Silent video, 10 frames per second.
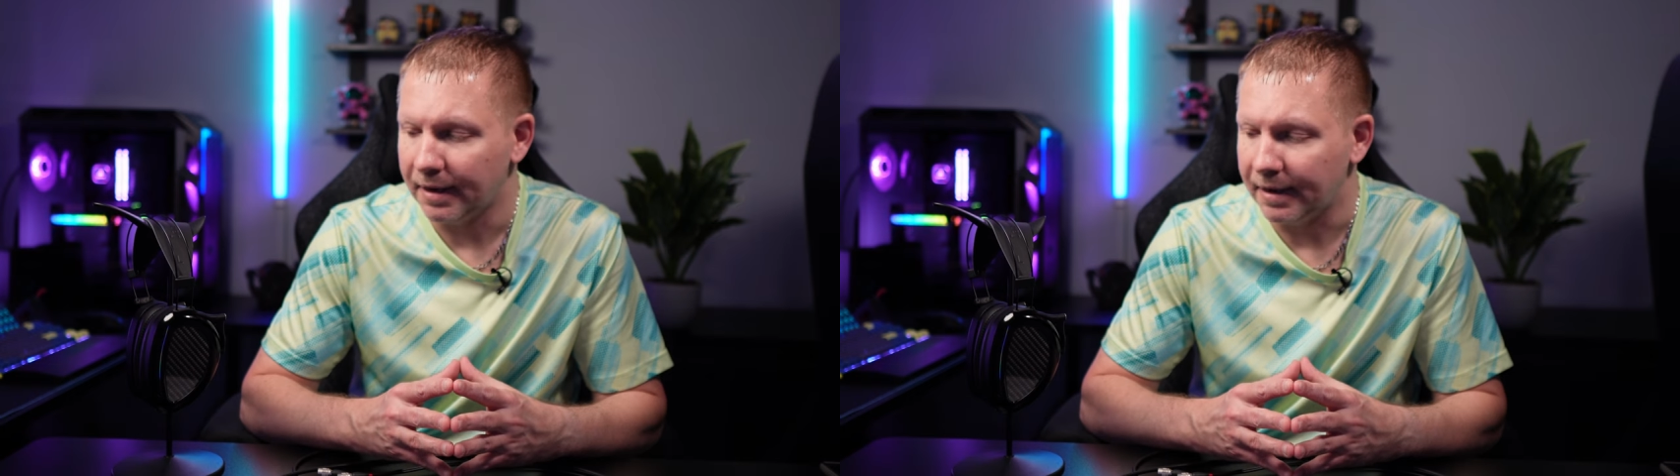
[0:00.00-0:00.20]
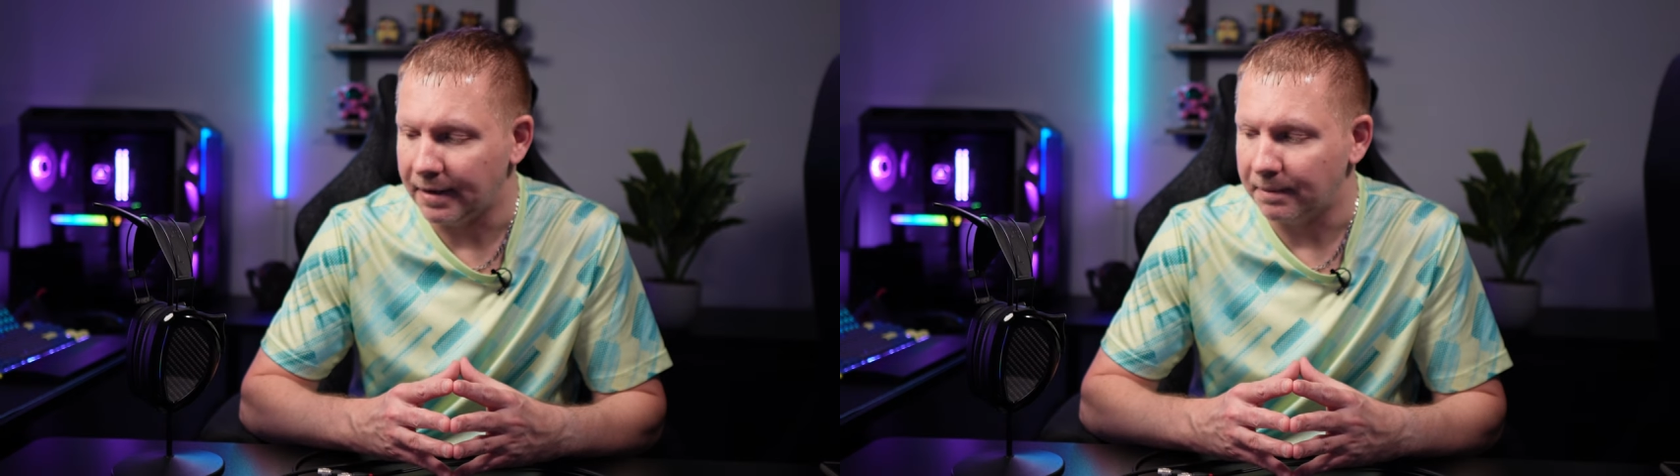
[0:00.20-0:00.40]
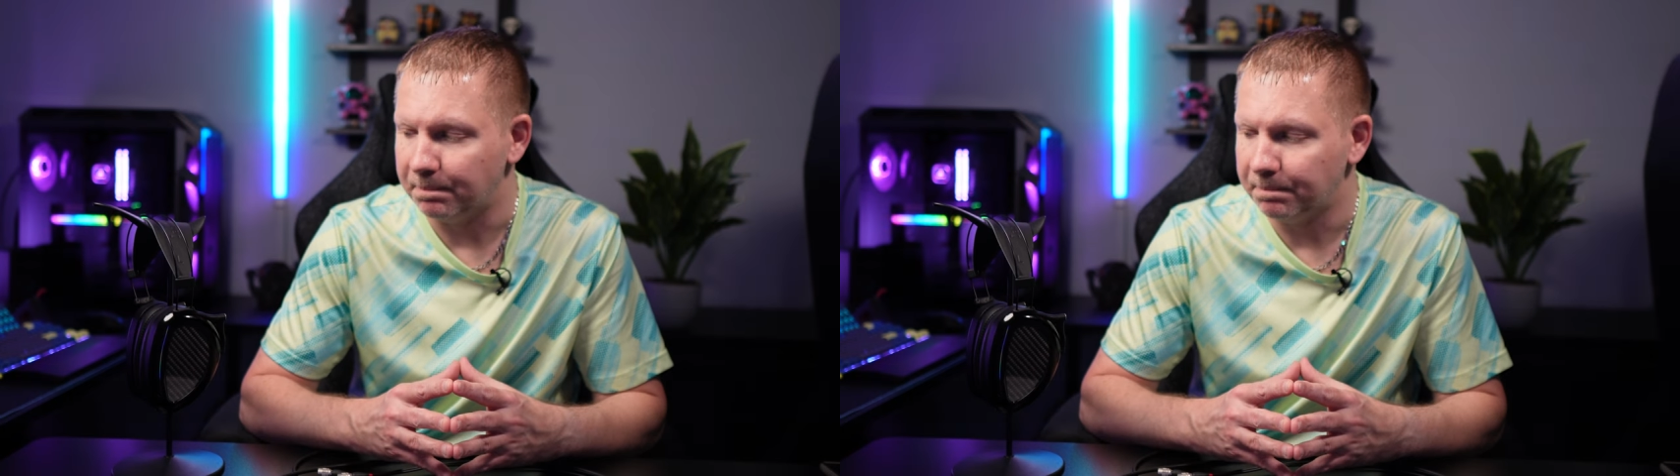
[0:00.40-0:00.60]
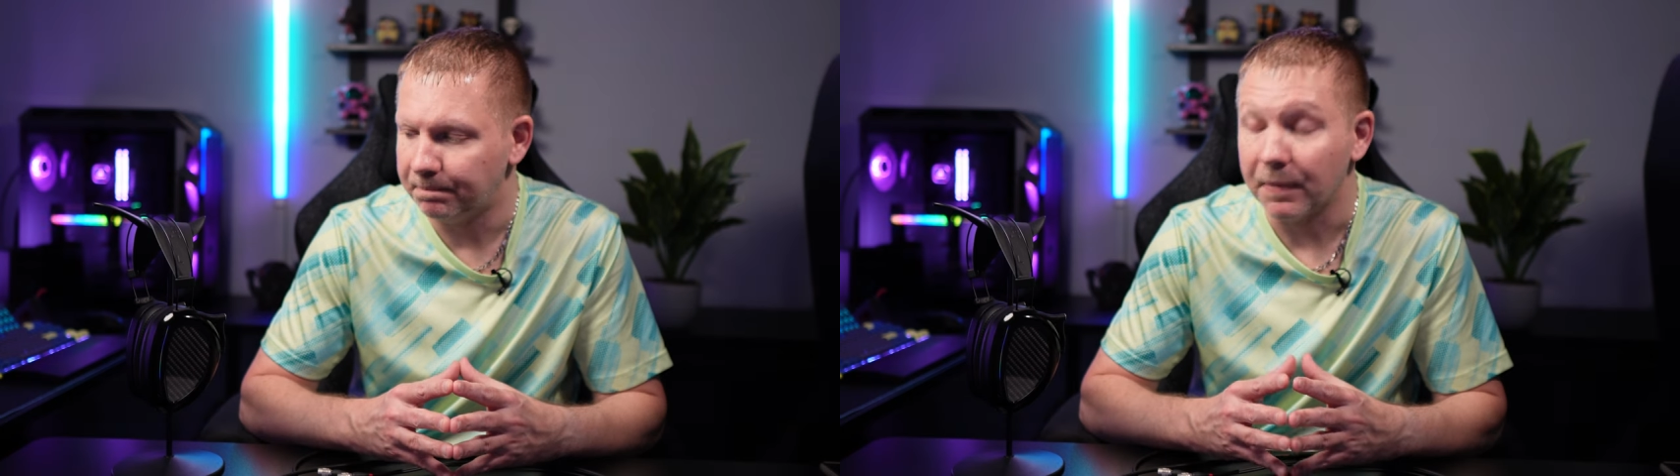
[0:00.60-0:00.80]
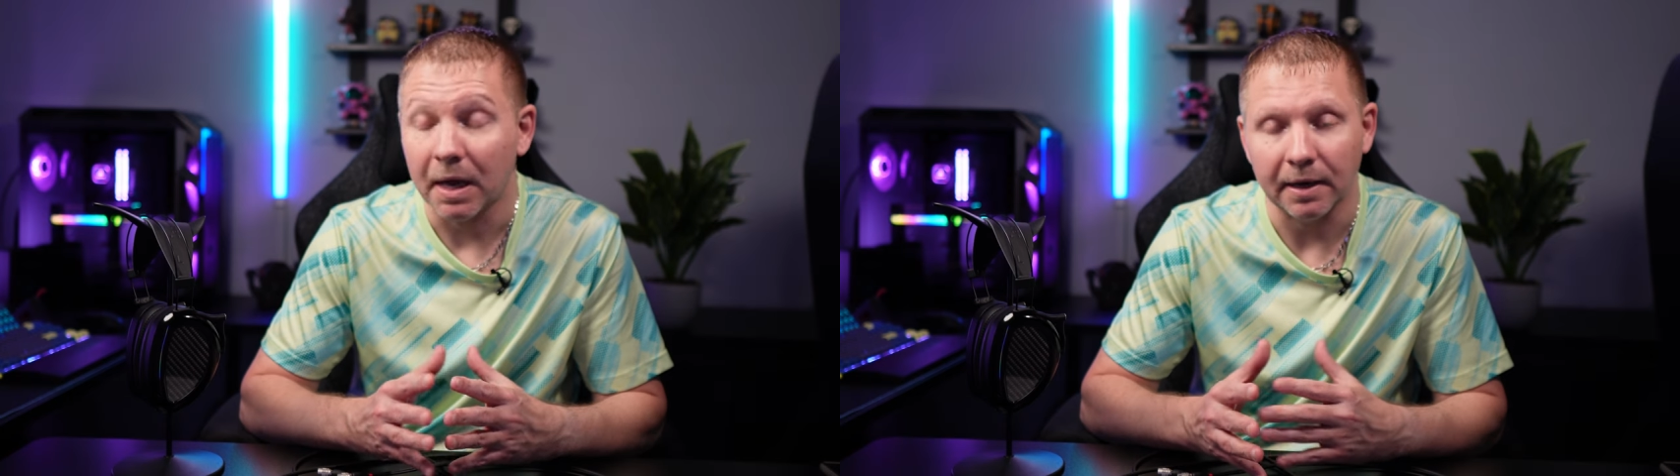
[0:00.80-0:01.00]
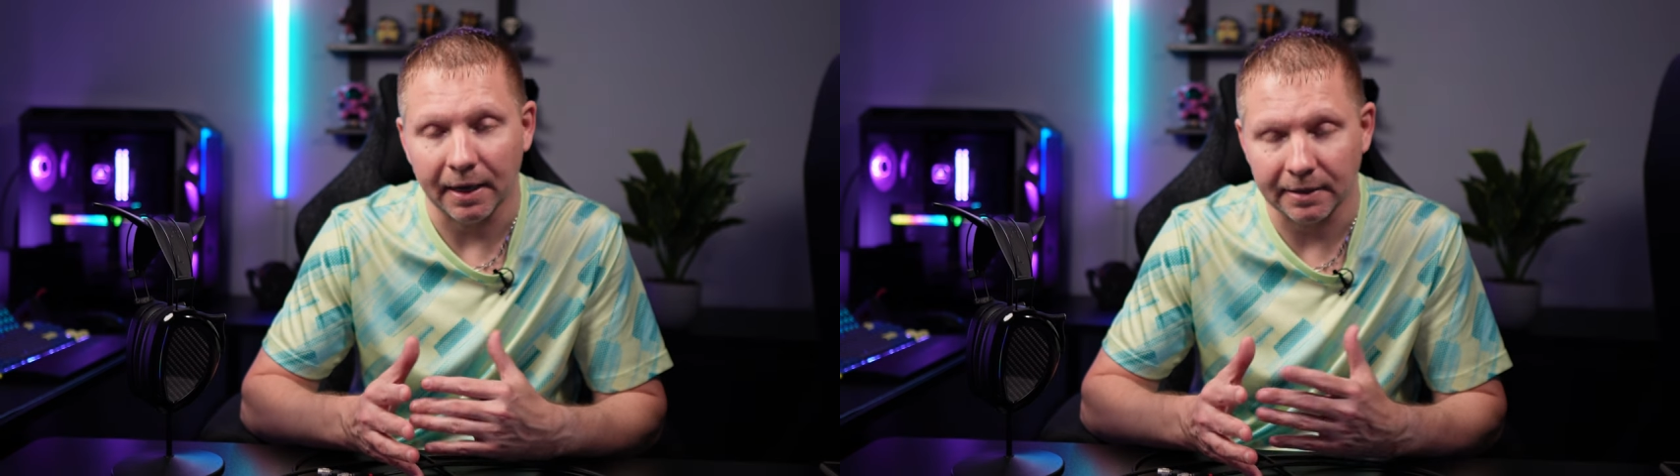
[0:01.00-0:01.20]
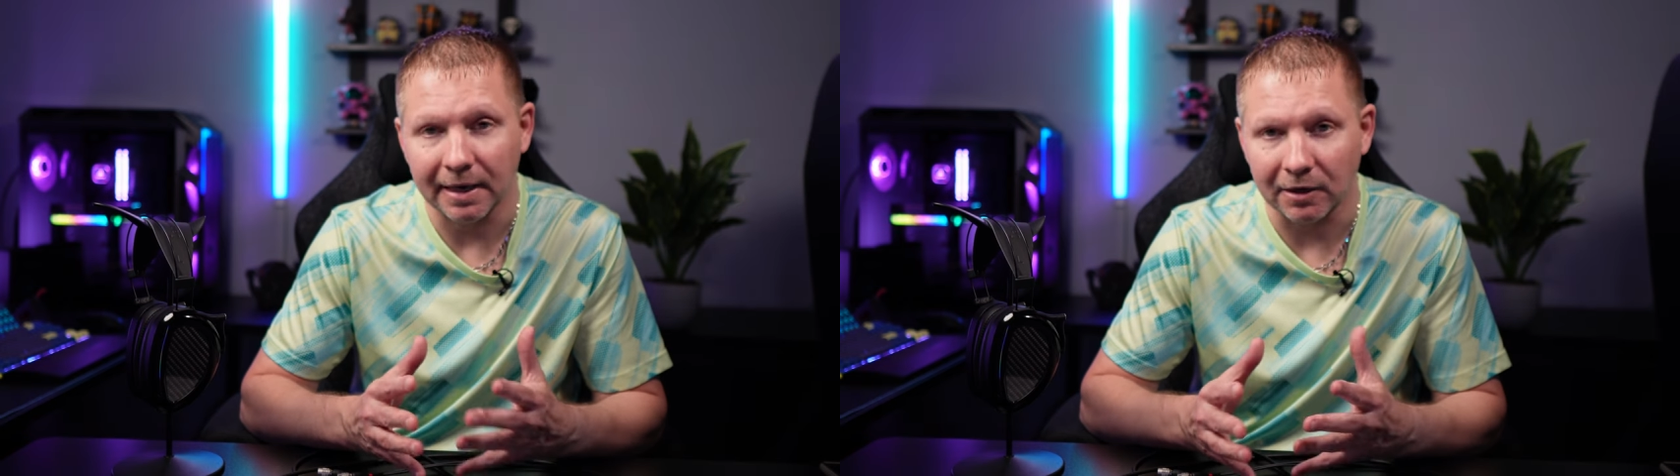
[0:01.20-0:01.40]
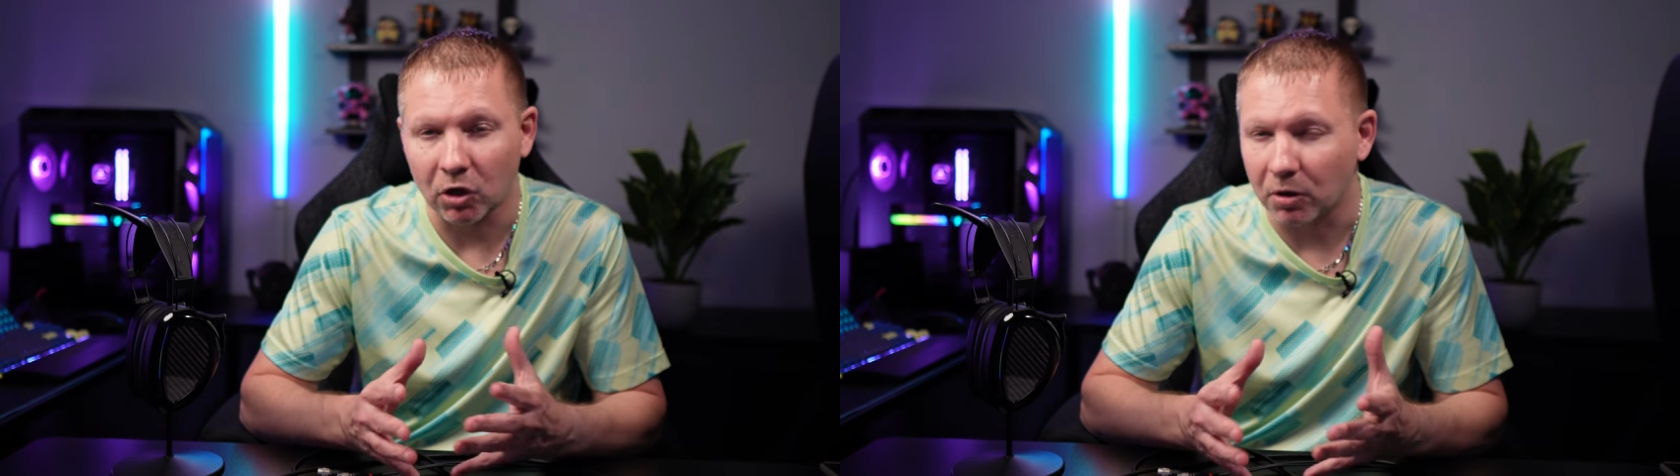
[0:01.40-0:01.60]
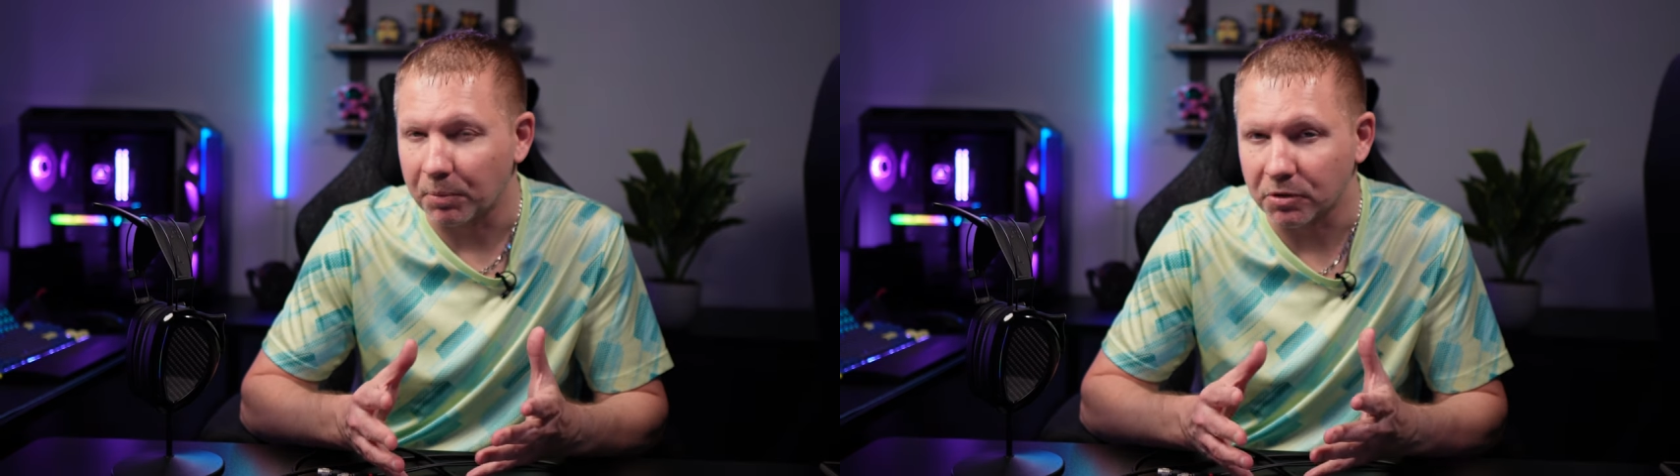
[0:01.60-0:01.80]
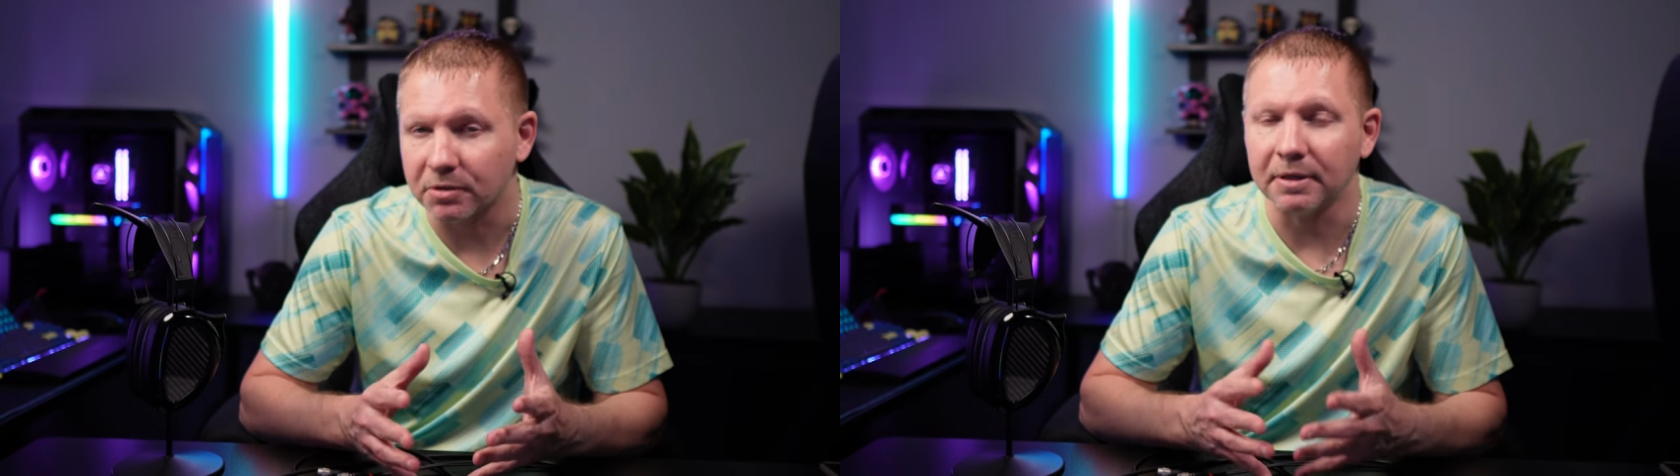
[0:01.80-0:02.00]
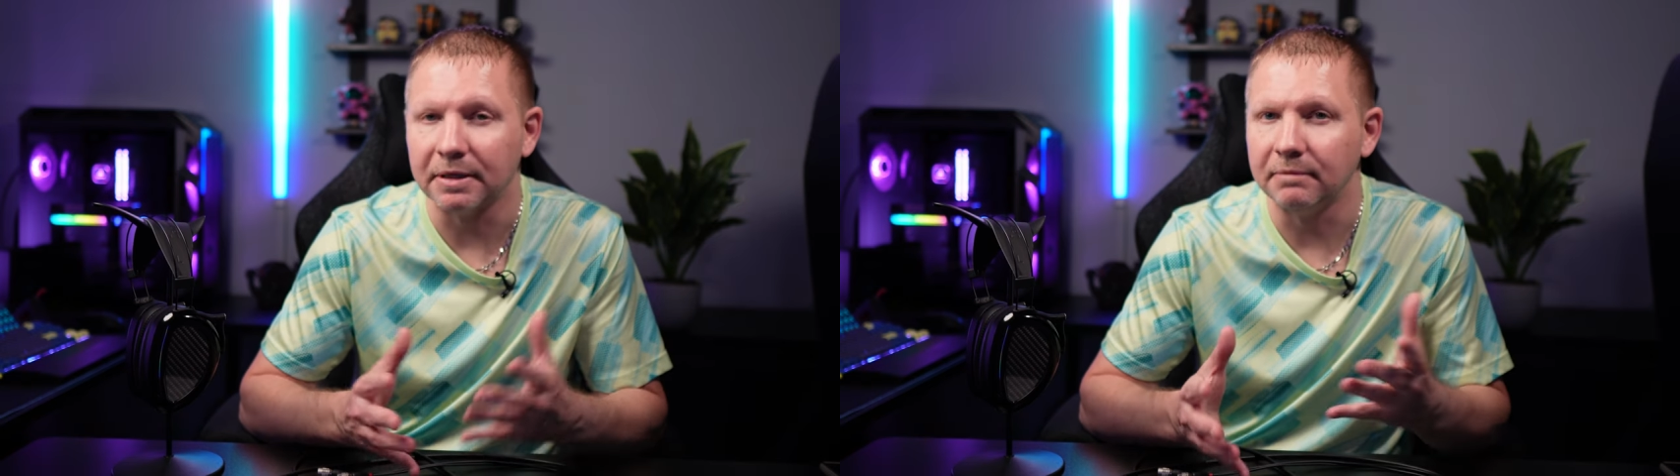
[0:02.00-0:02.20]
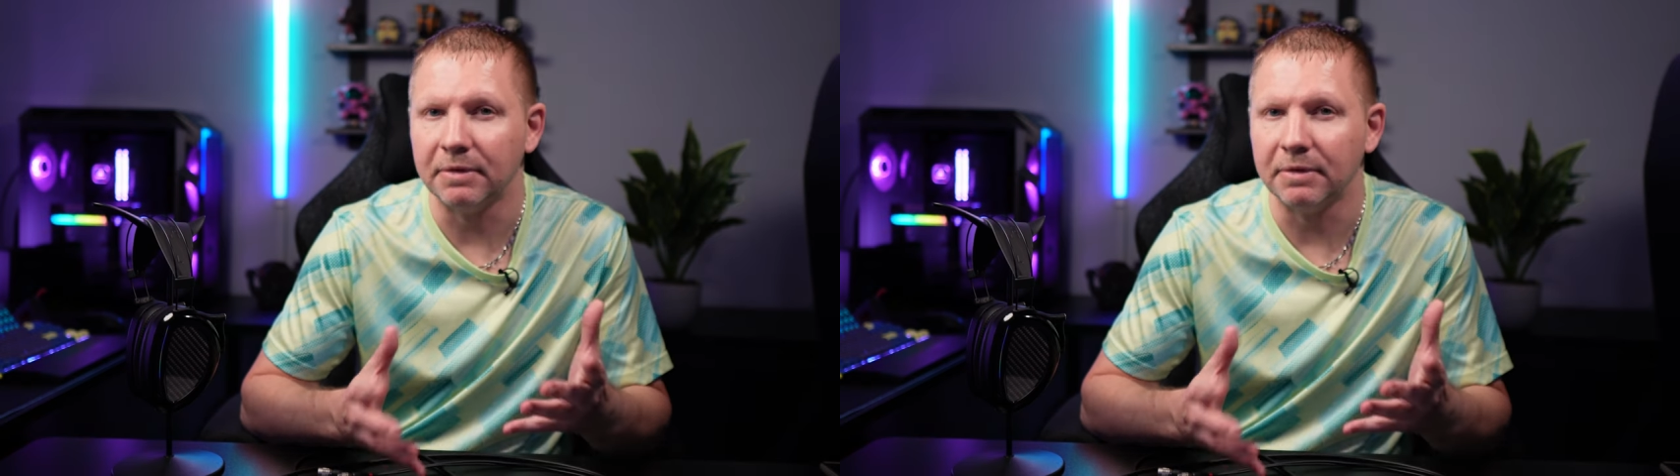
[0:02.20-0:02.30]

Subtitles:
Not Dan Clark personally,